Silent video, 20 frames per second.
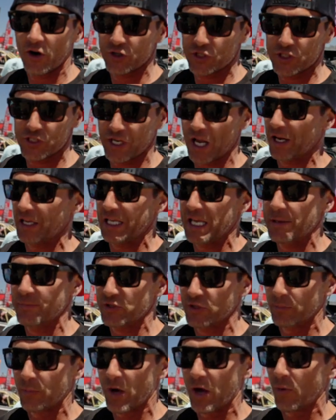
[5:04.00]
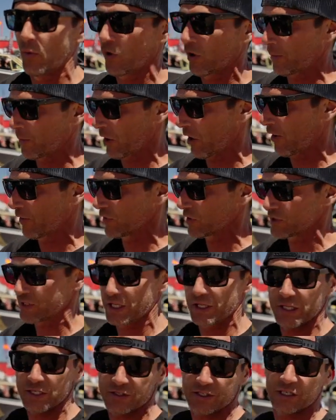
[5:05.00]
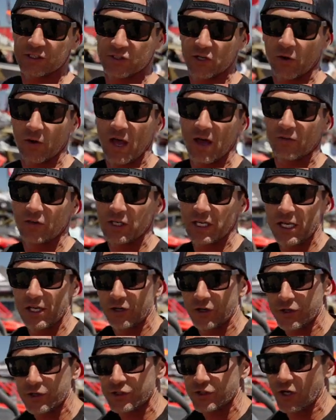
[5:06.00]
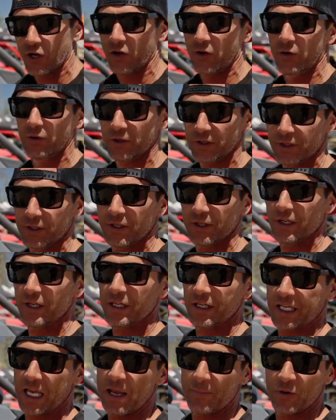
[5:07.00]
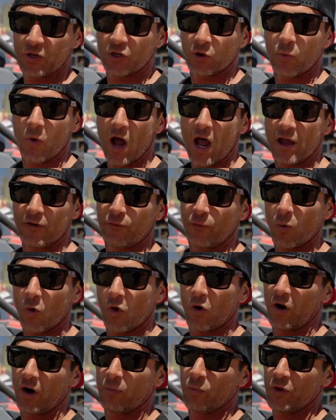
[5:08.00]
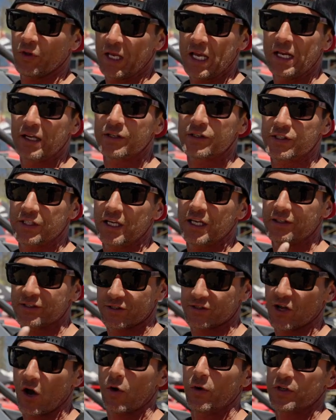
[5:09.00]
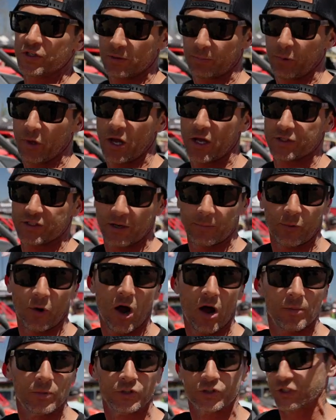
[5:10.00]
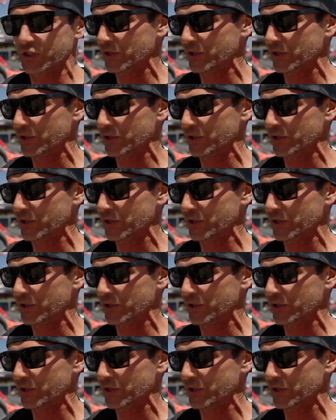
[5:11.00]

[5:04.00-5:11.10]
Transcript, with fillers: It just kind of keeps your butt warm, and obviously these things don't have a heater, so keeping your wife warm with heated seats is always a plus, I promise